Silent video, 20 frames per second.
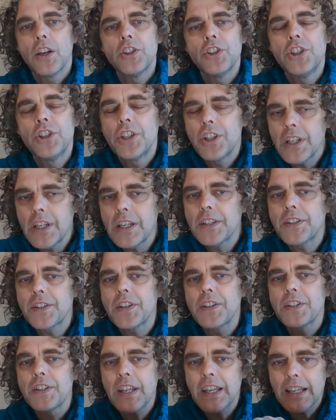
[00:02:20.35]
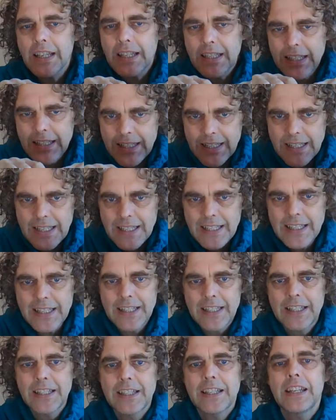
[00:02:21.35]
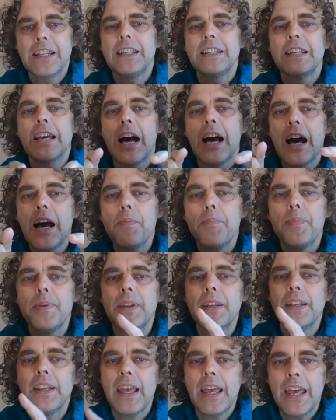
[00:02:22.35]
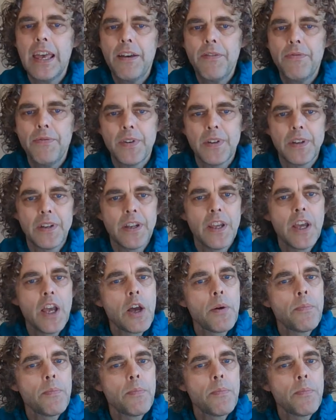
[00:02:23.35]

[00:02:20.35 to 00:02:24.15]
Jesus existed up in heaven